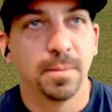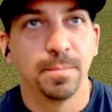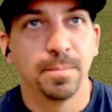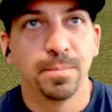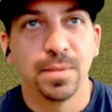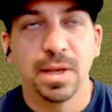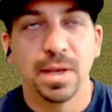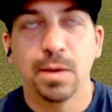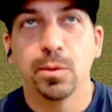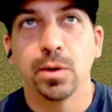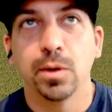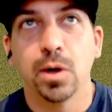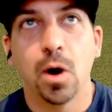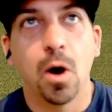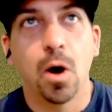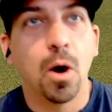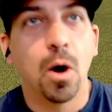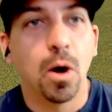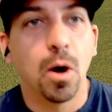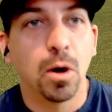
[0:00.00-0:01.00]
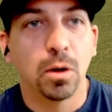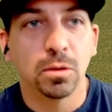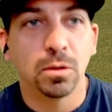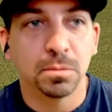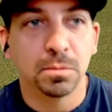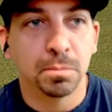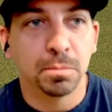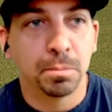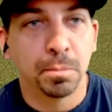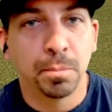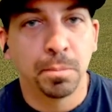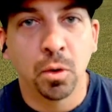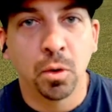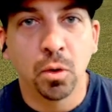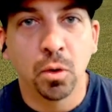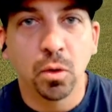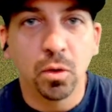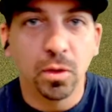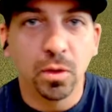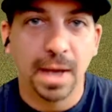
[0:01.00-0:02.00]
it would all
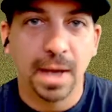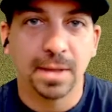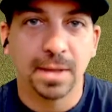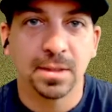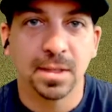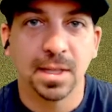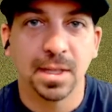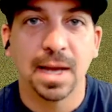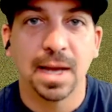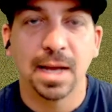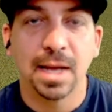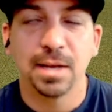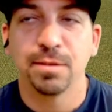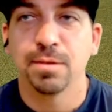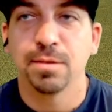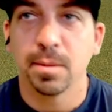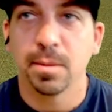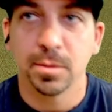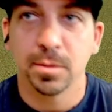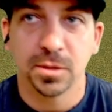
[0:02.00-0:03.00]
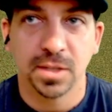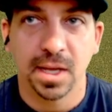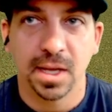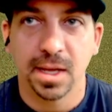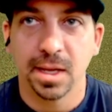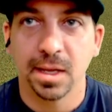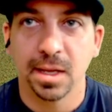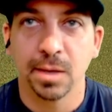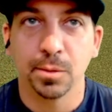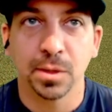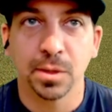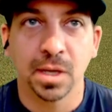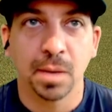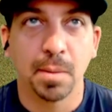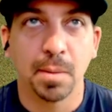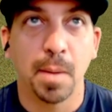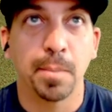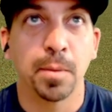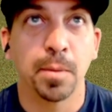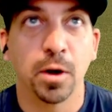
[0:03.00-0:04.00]
pull that to the 95%. It would come
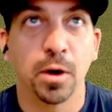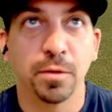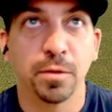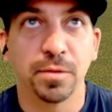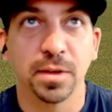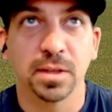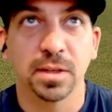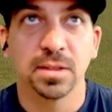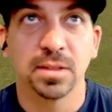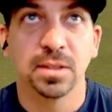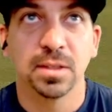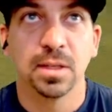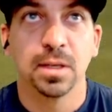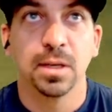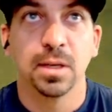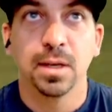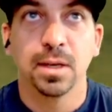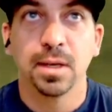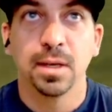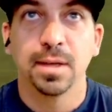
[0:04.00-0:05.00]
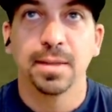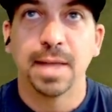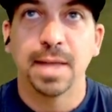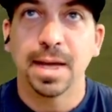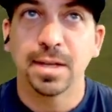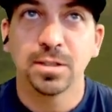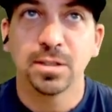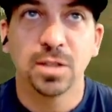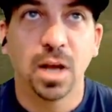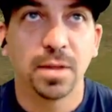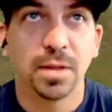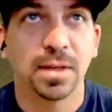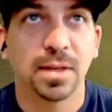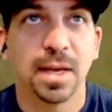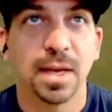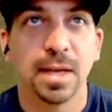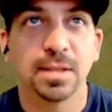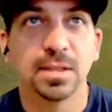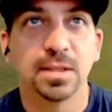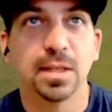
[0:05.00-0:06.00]
up perfect. That is not the
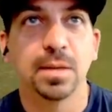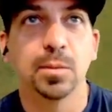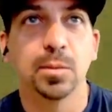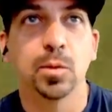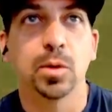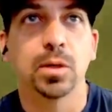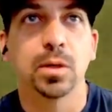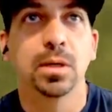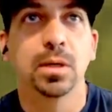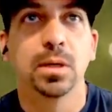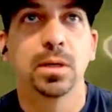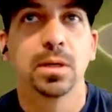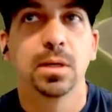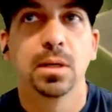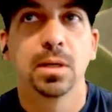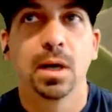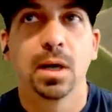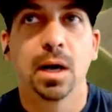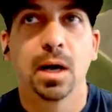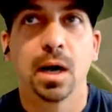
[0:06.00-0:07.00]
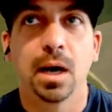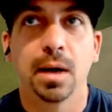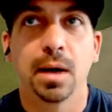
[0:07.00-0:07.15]
case anymore. I'll